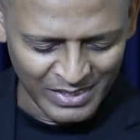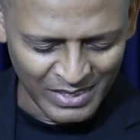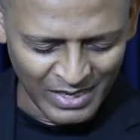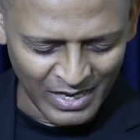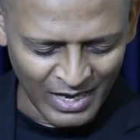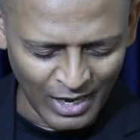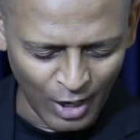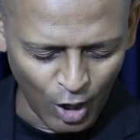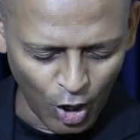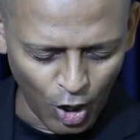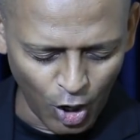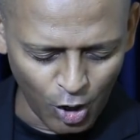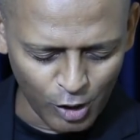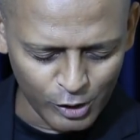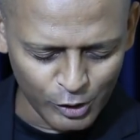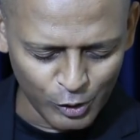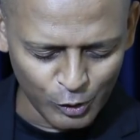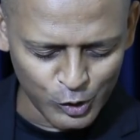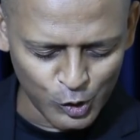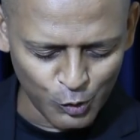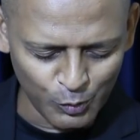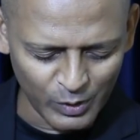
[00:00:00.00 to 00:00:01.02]
all
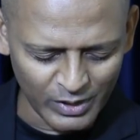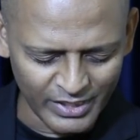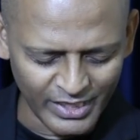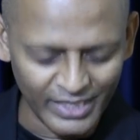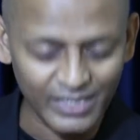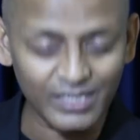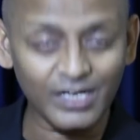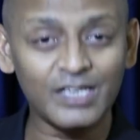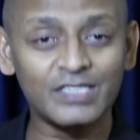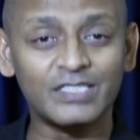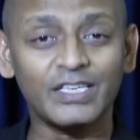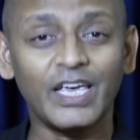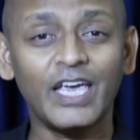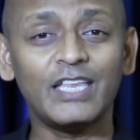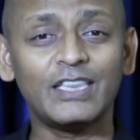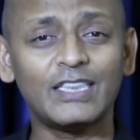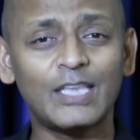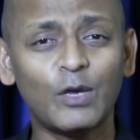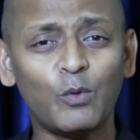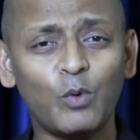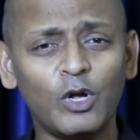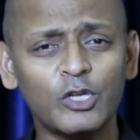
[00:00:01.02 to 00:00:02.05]
those who were leaders
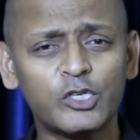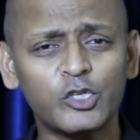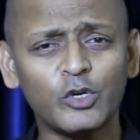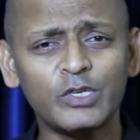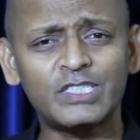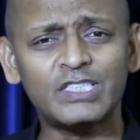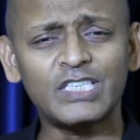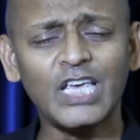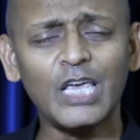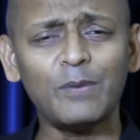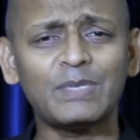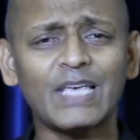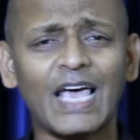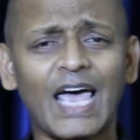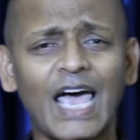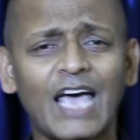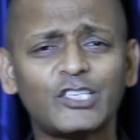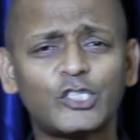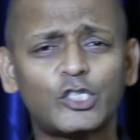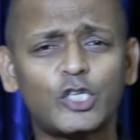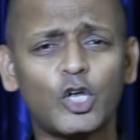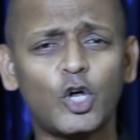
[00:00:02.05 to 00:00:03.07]
in the world. So it seems
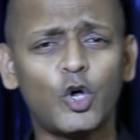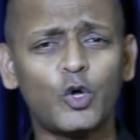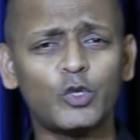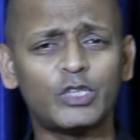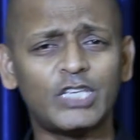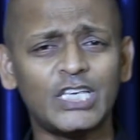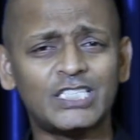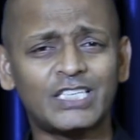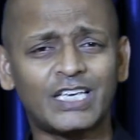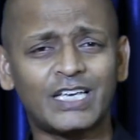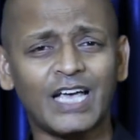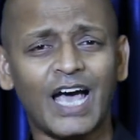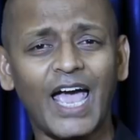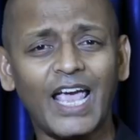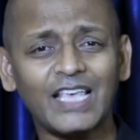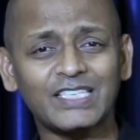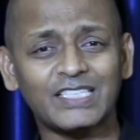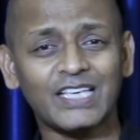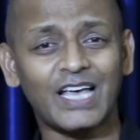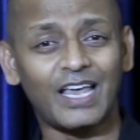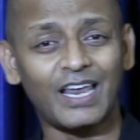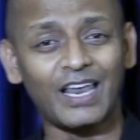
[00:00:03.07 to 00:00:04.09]
as though these
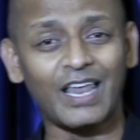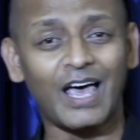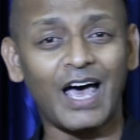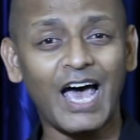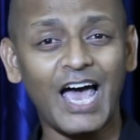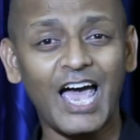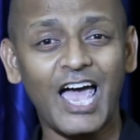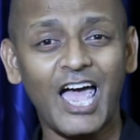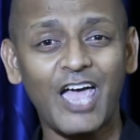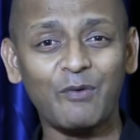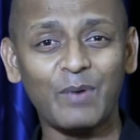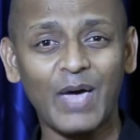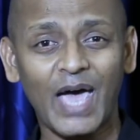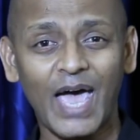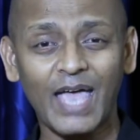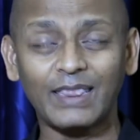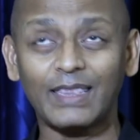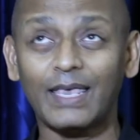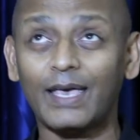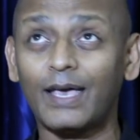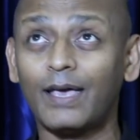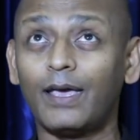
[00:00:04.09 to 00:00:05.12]
guys are alive
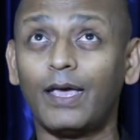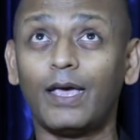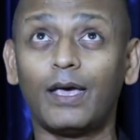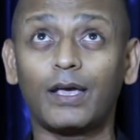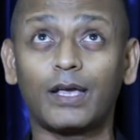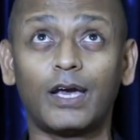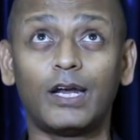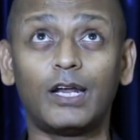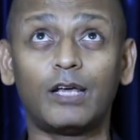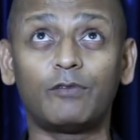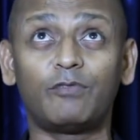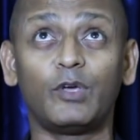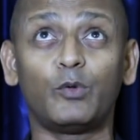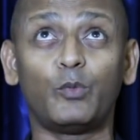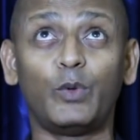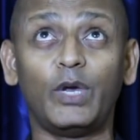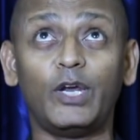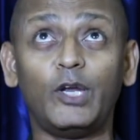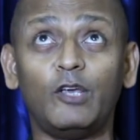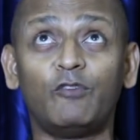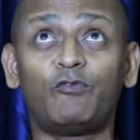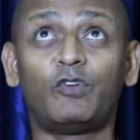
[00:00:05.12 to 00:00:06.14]
and they're kind of
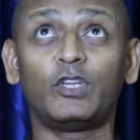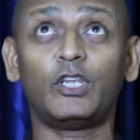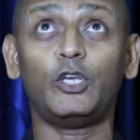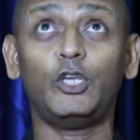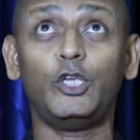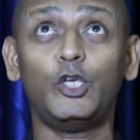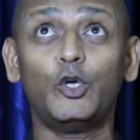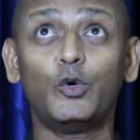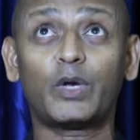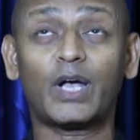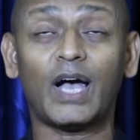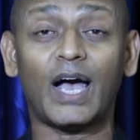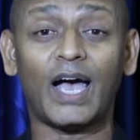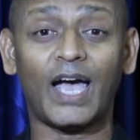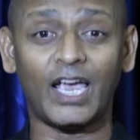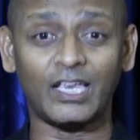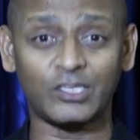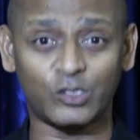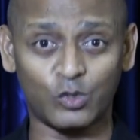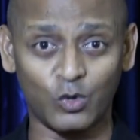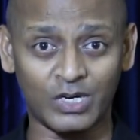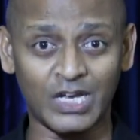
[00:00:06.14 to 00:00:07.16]
waiting for the new
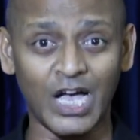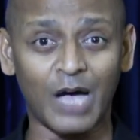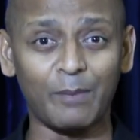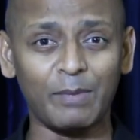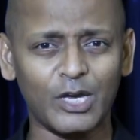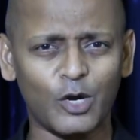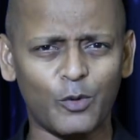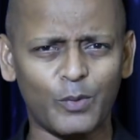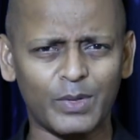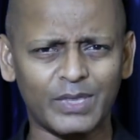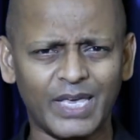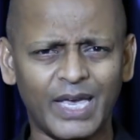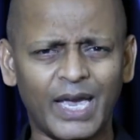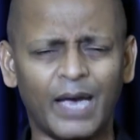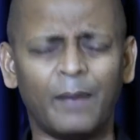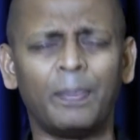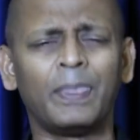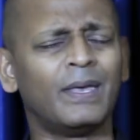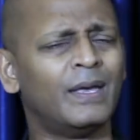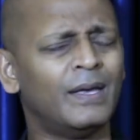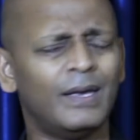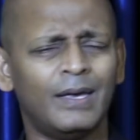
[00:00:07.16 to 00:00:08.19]
guys who are coming over
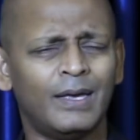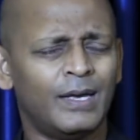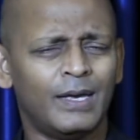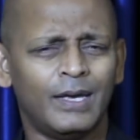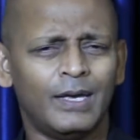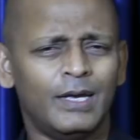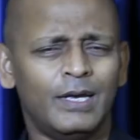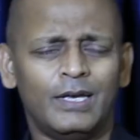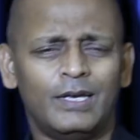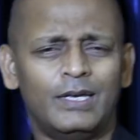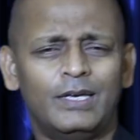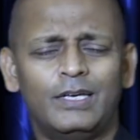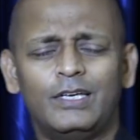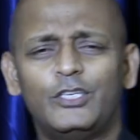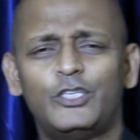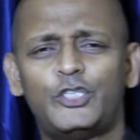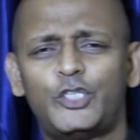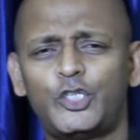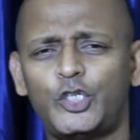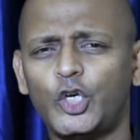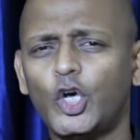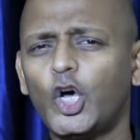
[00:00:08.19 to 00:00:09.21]
there.
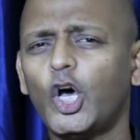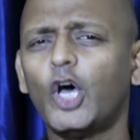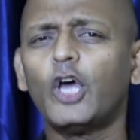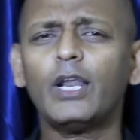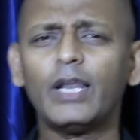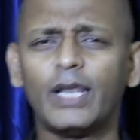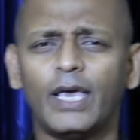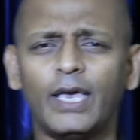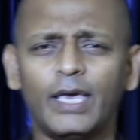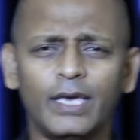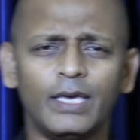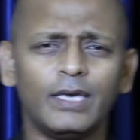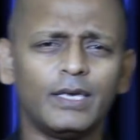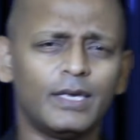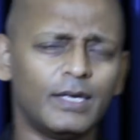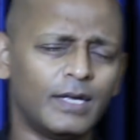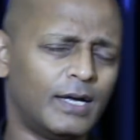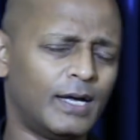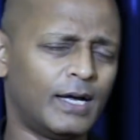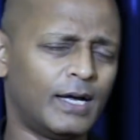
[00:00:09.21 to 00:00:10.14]
Surely